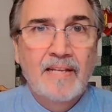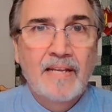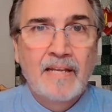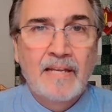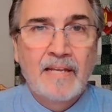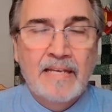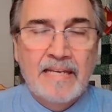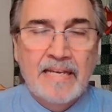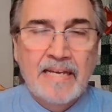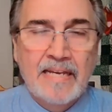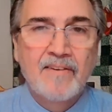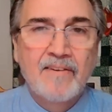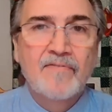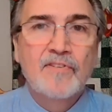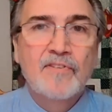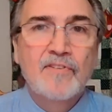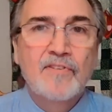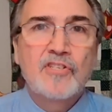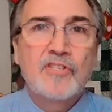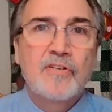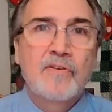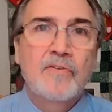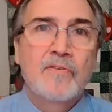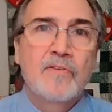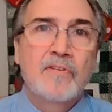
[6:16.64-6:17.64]
You give the
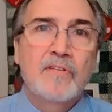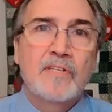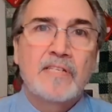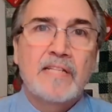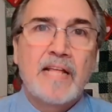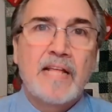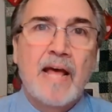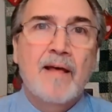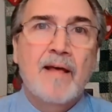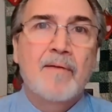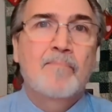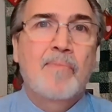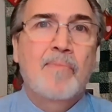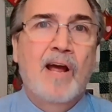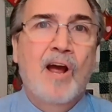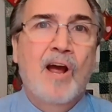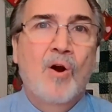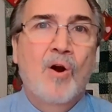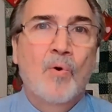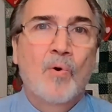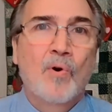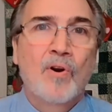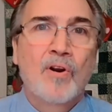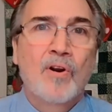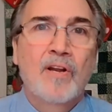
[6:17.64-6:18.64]
students that
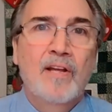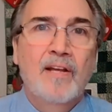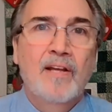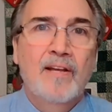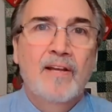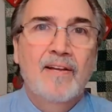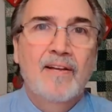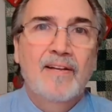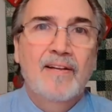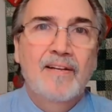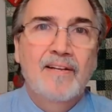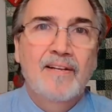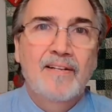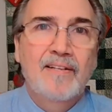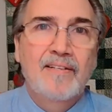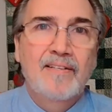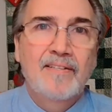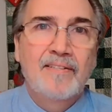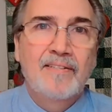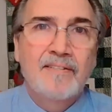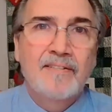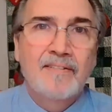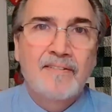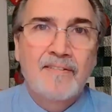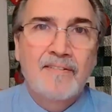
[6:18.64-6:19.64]
power
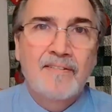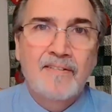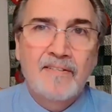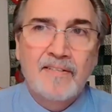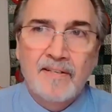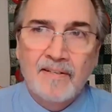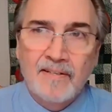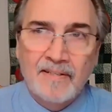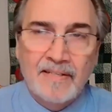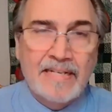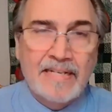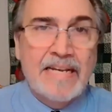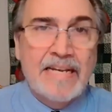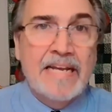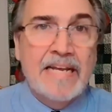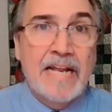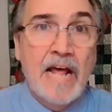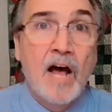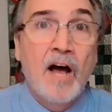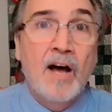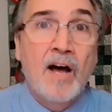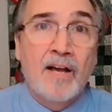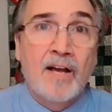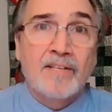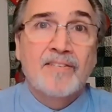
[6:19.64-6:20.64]
to, to lead
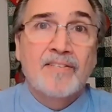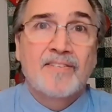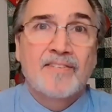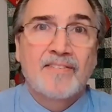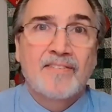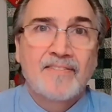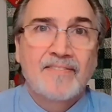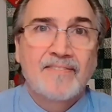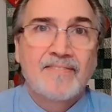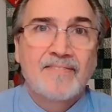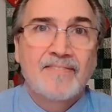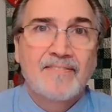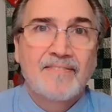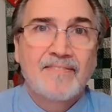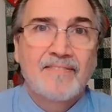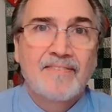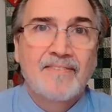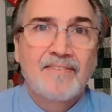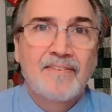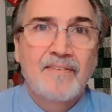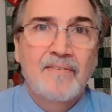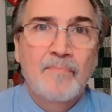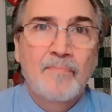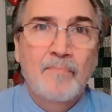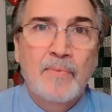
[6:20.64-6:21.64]
us
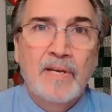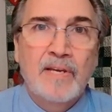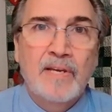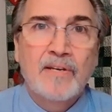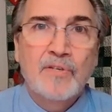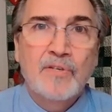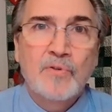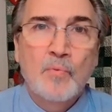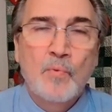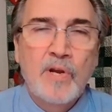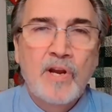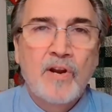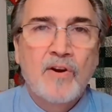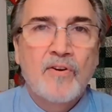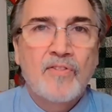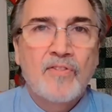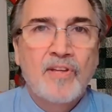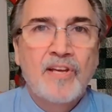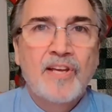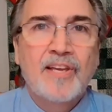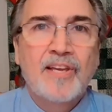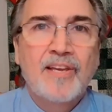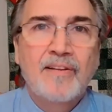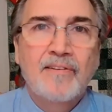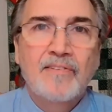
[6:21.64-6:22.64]
because we are
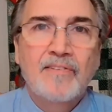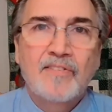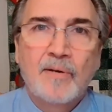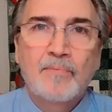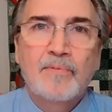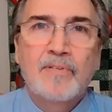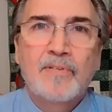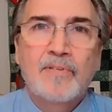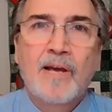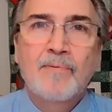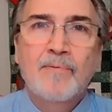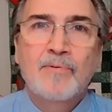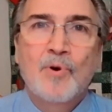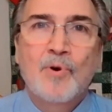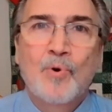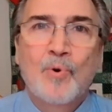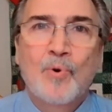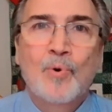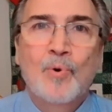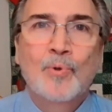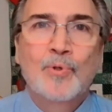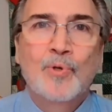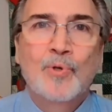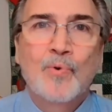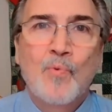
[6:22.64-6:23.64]
thinking sometimes
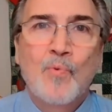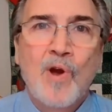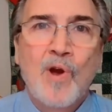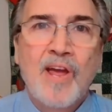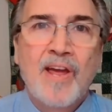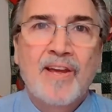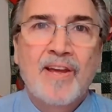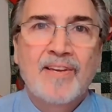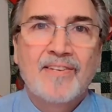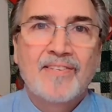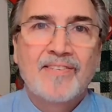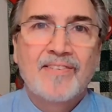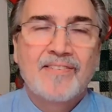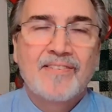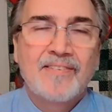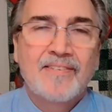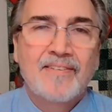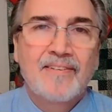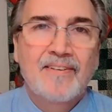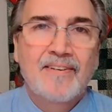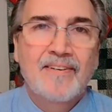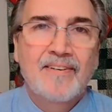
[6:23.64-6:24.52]
older ways